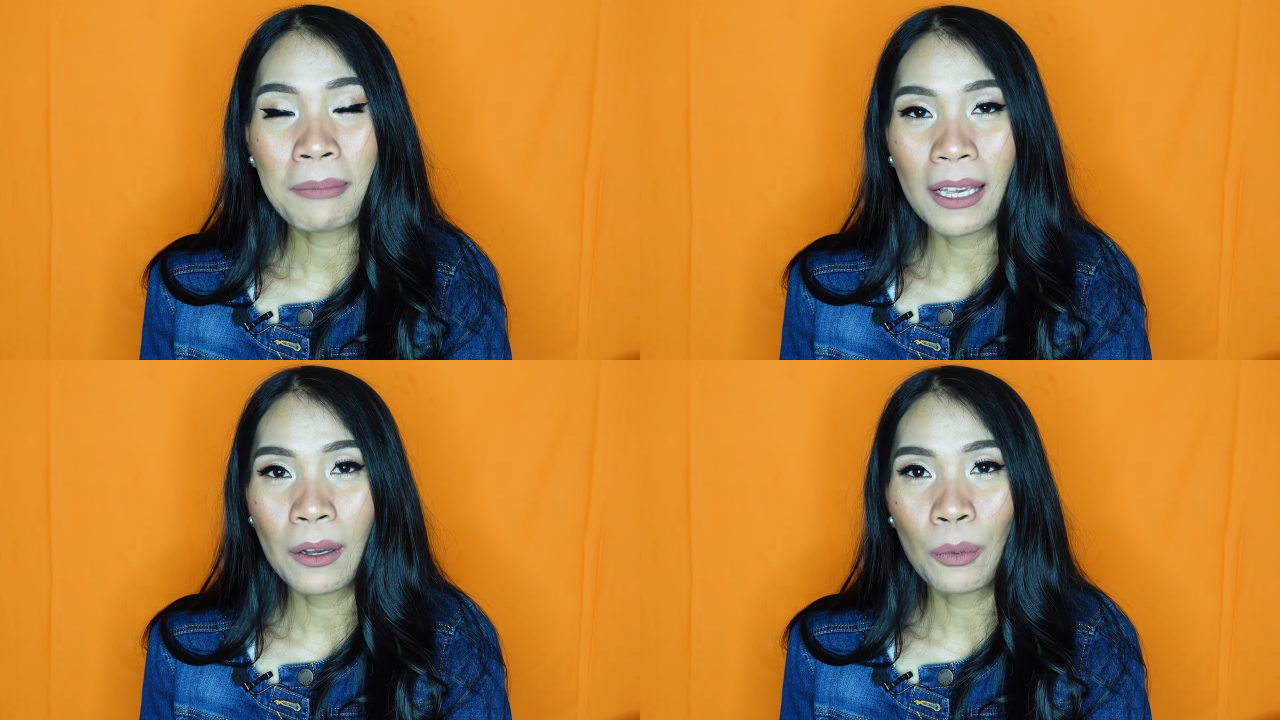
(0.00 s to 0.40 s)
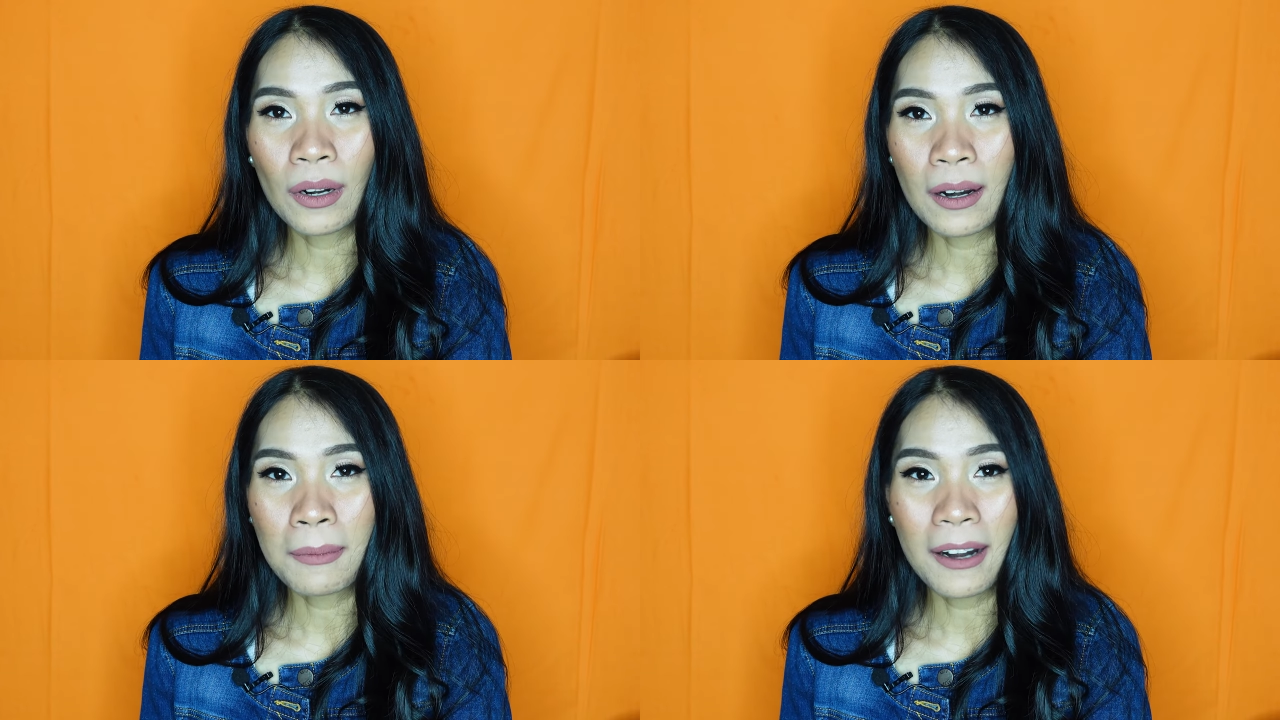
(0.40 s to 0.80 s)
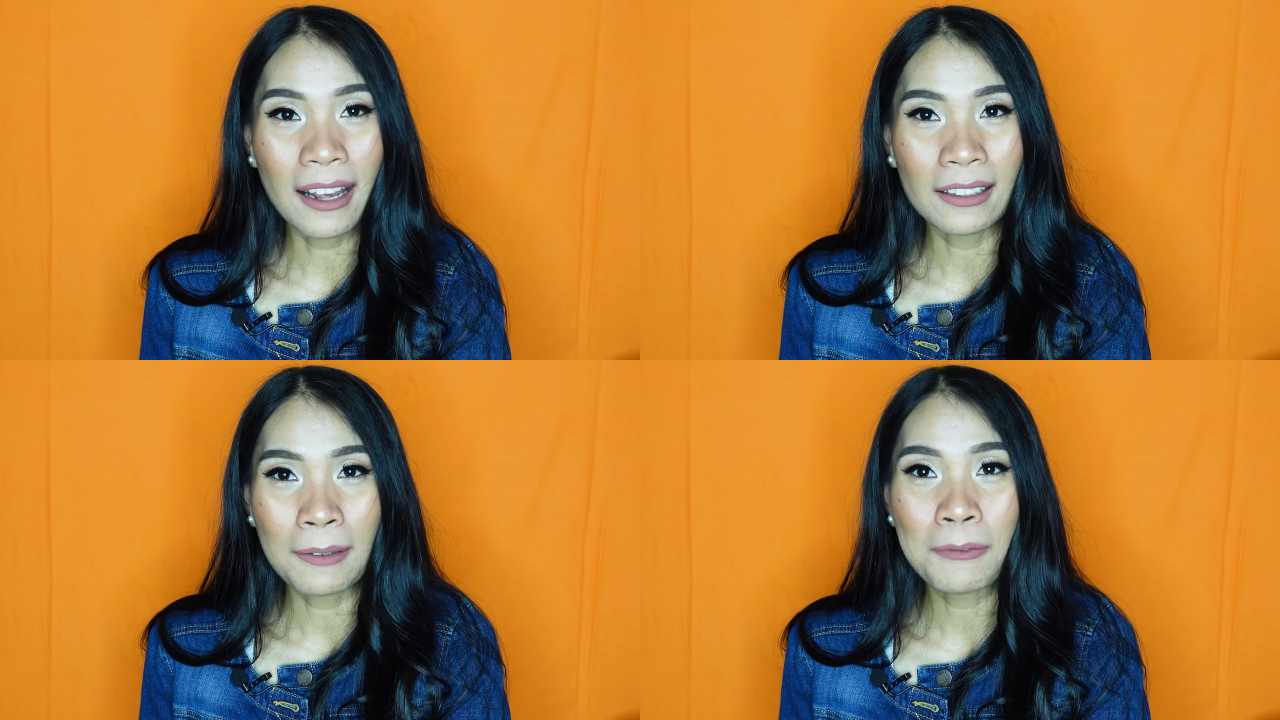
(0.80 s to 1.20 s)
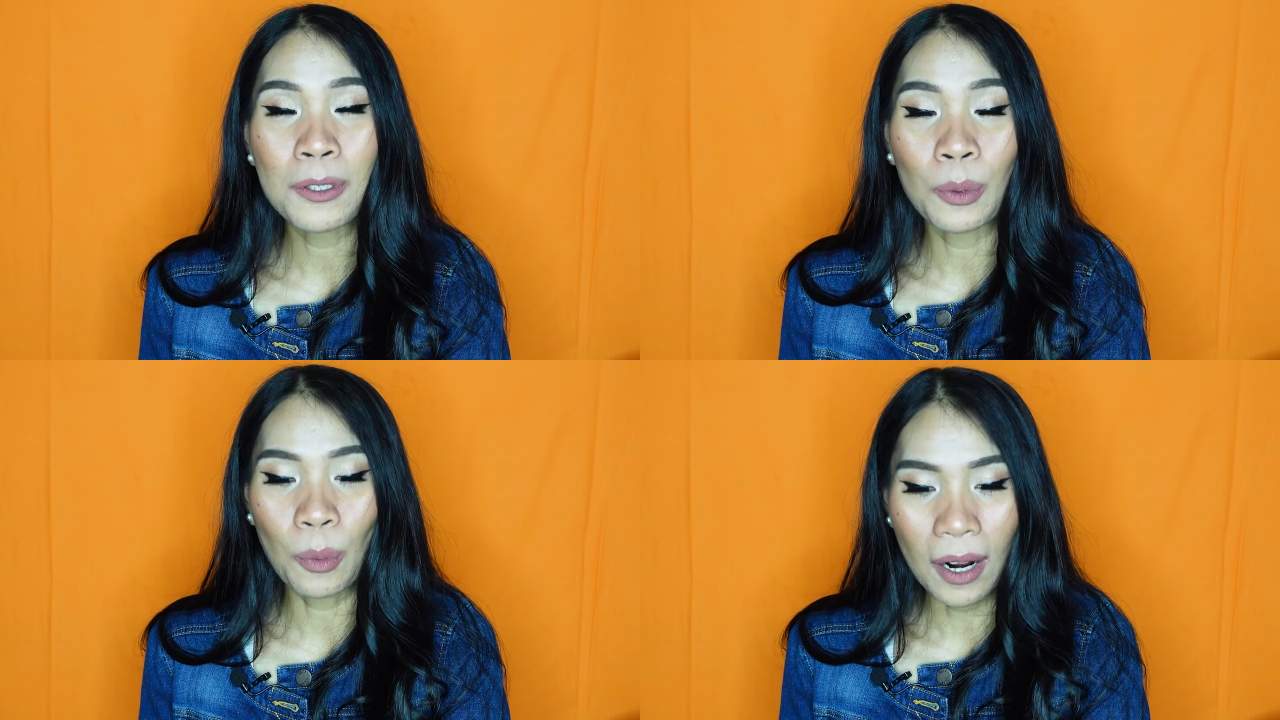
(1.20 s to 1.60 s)
pick whatever
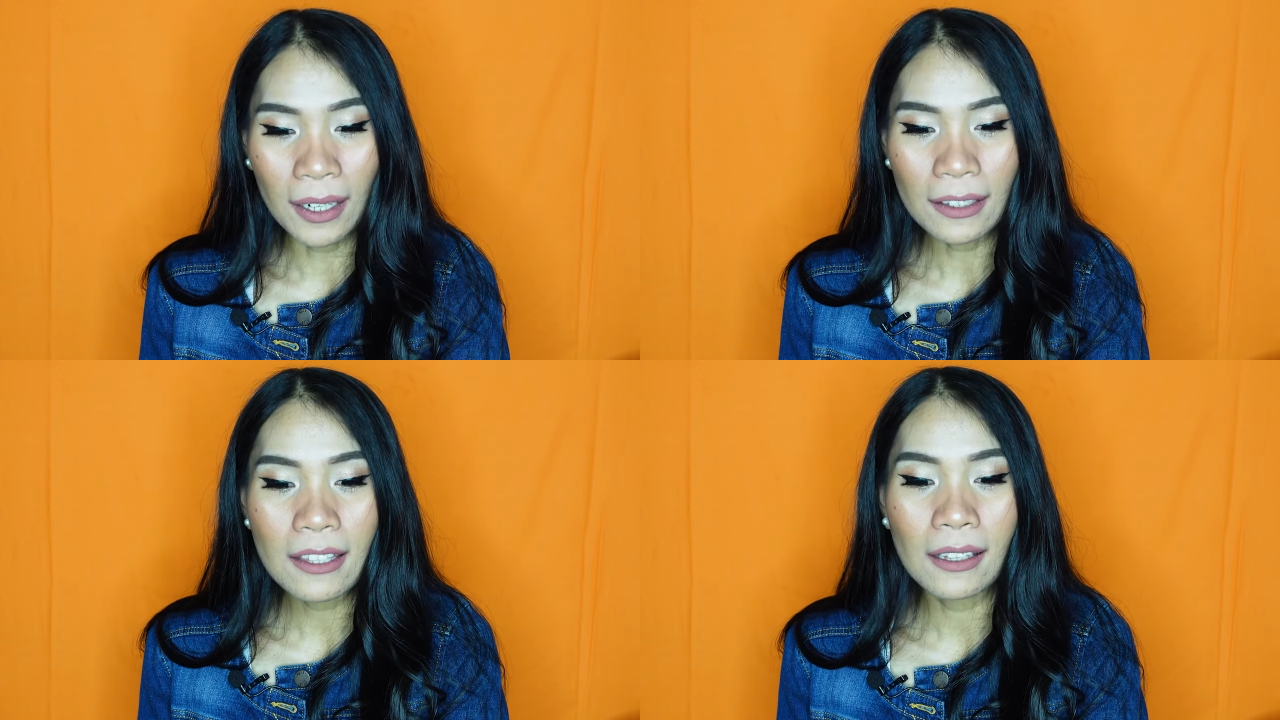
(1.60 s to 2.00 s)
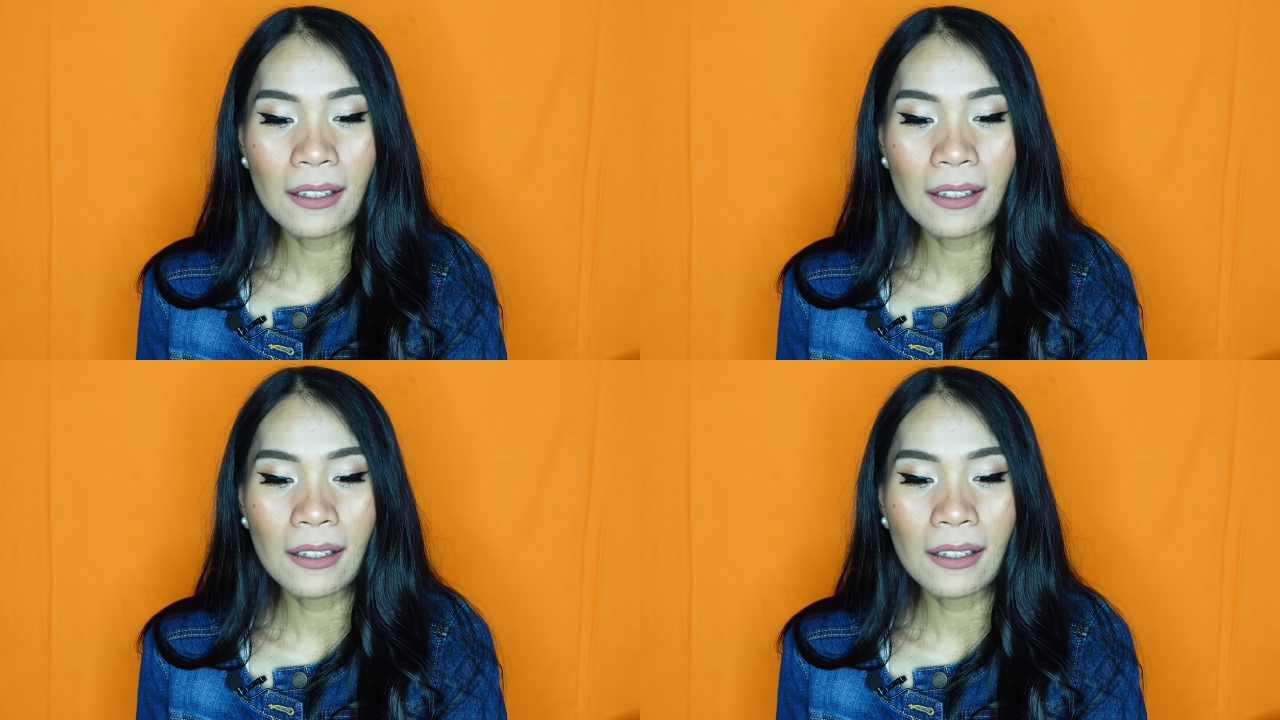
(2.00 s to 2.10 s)
items you want.